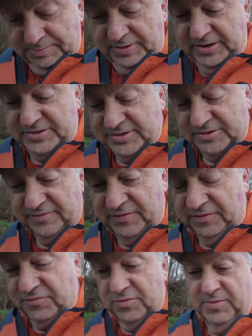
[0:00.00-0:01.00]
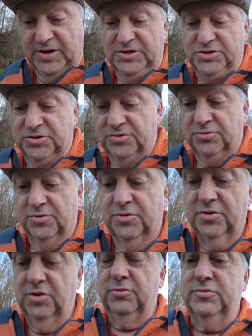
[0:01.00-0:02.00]
pieces of information or
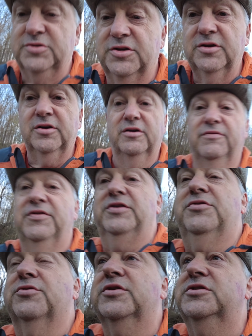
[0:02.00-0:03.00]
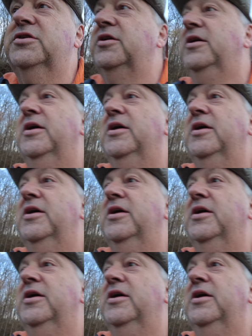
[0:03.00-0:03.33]
notes of interest.